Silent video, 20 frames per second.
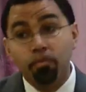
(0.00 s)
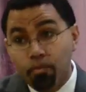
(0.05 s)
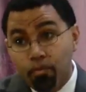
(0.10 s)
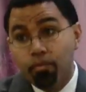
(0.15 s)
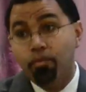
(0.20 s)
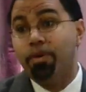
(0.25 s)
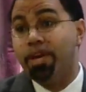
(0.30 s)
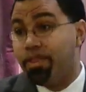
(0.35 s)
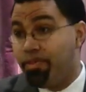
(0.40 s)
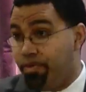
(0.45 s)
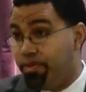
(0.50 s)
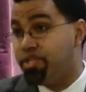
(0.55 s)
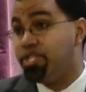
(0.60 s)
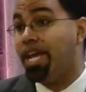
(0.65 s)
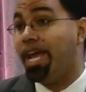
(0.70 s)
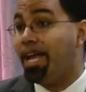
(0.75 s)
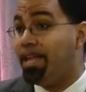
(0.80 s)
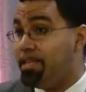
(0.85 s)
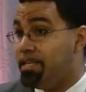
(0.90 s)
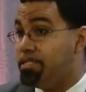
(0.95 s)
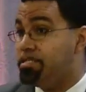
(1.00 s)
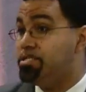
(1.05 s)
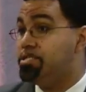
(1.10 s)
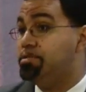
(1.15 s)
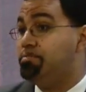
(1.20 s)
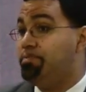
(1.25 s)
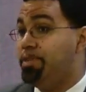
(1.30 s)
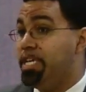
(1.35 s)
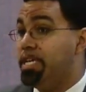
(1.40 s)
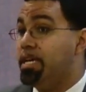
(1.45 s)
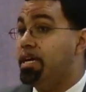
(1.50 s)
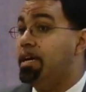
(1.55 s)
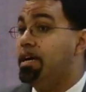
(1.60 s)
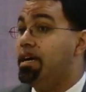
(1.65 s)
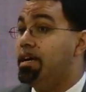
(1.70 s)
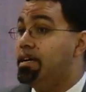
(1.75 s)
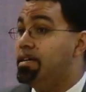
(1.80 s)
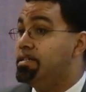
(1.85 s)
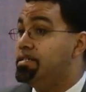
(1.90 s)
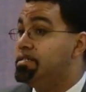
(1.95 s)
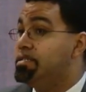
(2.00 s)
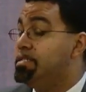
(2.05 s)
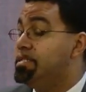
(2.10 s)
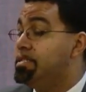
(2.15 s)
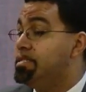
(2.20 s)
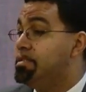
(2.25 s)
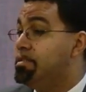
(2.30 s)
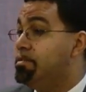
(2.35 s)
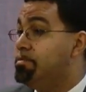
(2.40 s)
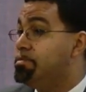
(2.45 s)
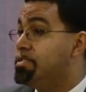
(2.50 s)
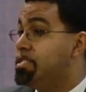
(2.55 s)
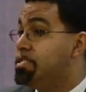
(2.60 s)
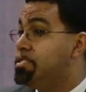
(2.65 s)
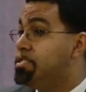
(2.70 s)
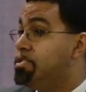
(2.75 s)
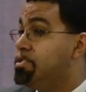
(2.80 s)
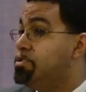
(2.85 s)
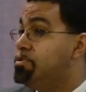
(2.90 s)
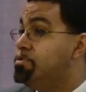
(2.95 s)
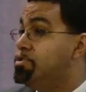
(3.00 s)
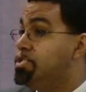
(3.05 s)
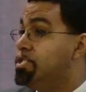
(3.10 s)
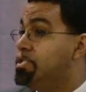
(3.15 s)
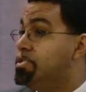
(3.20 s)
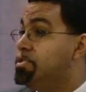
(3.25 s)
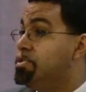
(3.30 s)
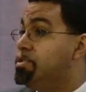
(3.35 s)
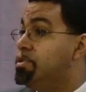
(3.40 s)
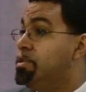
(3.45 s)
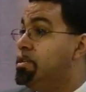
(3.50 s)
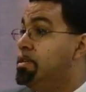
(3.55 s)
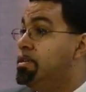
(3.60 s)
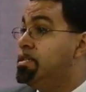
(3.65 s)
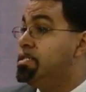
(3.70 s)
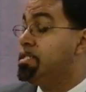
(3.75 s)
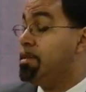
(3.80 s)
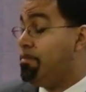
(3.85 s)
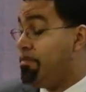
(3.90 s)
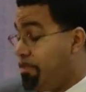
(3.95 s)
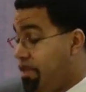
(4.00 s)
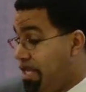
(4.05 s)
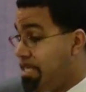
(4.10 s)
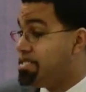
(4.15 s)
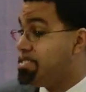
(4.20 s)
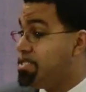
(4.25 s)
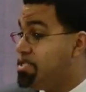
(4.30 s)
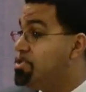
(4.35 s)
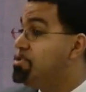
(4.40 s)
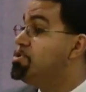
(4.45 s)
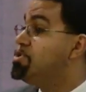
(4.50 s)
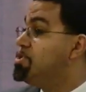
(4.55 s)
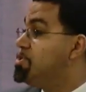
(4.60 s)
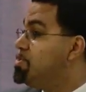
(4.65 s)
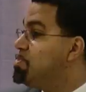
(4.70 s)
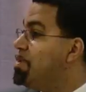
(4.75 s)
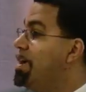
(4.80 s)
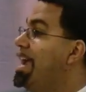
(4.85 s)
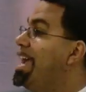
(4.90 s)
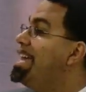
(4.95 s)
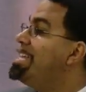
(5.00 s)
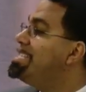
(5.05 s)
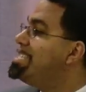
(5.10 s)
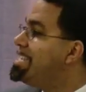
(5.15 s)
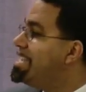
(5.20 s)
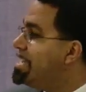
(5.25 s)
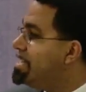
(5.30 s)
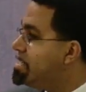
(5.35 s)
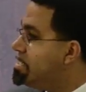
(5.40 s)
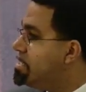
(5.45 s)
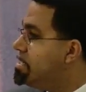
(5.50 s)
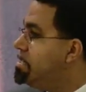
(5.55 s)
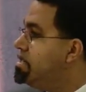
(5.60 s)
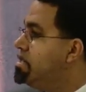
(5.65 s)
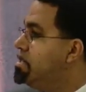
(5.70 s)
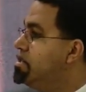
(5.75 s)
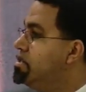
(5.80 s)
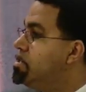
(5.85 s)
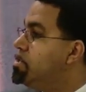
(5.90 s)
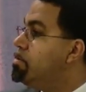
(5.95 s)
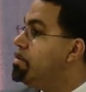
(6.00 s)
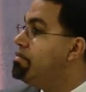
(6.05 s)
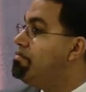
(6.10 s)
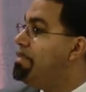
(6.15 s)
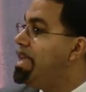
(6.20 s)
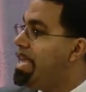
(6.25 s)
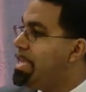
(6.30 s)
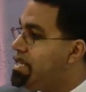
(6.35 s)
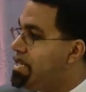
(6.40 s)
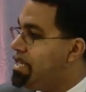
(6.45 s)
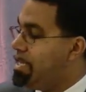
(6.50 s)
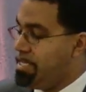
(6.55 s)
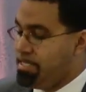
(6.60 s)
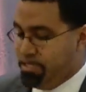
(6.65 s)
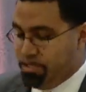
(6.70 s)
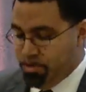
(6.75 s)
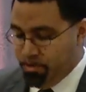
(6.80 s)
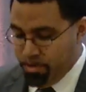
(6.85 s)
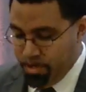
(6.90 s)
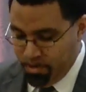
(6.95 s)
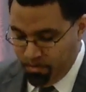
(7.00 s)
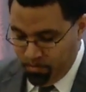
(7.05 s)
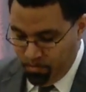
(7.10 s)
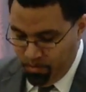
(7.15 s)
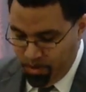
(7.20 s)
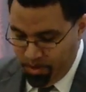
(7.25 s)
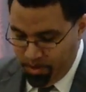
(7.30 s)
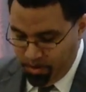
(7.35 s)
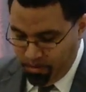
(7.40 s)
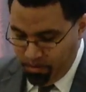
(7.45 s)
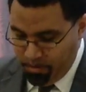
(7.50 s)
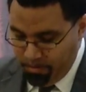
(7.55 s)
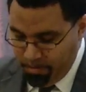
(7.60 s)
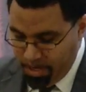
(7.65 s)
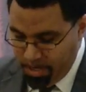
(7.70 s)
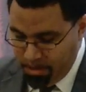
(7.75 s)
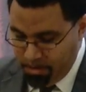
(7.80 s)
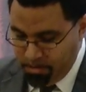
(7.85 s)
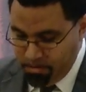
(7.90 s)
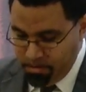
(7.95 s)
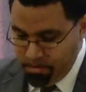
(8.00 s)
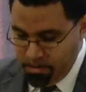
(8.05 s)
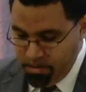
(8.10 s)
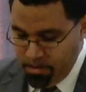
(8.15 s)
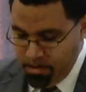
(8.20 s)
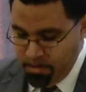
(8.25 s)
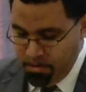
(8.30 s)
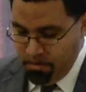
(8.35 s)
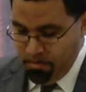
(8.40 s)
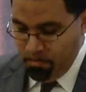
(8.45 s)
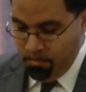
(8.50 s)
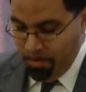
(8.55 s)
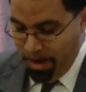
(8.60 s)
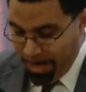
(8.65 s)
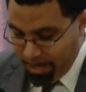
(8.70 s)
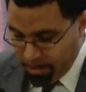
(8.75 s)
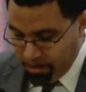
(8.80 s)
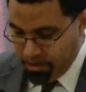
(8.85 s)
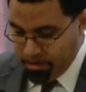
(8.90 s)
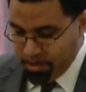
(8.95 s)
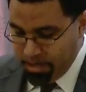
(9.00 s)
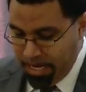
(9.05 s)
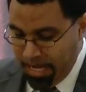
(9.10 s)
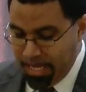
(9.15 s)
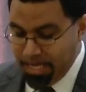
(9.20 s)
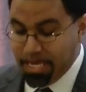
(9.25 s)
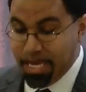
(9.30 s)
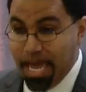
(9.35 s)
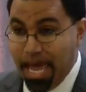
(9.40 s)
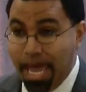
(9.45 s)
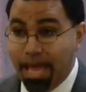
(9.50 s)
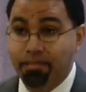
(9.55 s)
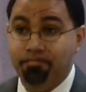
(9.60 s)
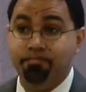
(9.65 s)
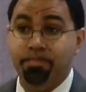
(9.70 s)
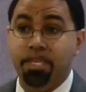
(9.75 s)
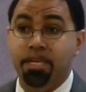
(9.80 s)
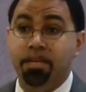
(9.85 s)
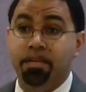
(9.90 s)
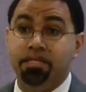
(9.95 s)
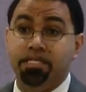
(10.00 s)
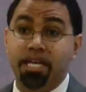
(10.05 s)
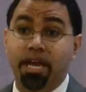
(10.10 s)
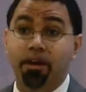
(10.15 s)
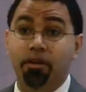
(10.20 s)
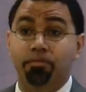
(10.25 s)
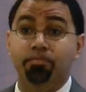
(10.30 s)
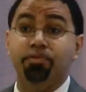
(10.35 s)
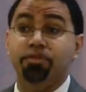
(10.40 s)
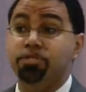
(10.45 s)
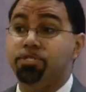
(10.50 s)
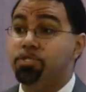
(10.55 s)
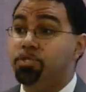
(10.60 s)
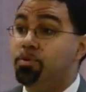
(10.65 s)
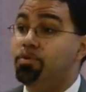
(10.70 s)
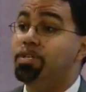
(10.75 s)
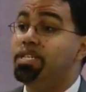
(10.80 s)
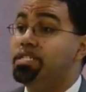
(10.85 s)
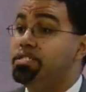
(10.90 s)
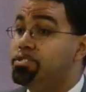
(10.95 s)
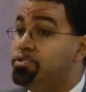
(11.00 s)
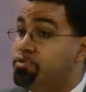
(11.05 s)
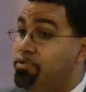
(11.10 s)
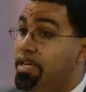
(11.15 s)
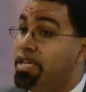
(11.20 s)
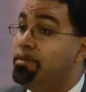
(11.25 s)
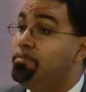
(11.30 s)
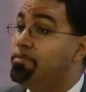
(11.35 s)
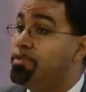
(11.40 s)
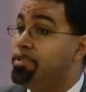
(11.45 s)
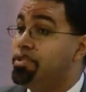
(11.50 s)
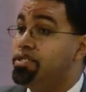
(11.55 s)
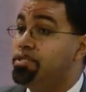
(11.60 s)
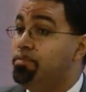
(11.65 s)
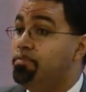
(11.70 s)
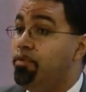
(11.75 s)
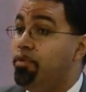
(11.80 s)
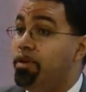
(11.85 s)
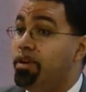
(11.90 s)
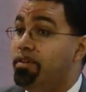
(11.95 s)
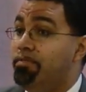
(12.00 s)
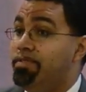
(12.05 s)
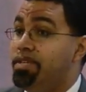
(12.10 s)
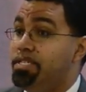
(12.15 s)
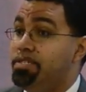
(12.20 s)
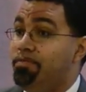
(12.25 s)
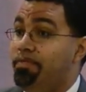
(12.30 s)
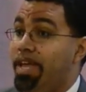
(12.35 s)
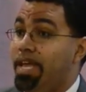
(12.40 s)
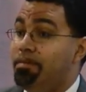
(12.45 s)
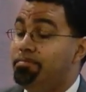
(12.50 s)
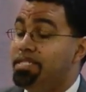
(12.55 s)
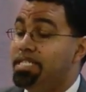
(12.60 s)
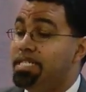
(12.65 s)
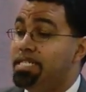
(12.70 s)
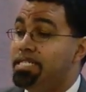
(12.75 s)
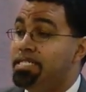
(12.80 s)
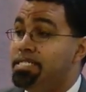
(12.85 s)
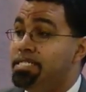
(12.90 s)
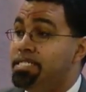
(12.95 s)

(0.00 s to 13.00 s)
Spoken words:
with challenge, because those institutions, some of the institutions were hesitant to admit a student with a criminal record. And yet, Daryl pursued his dream with the support of his family.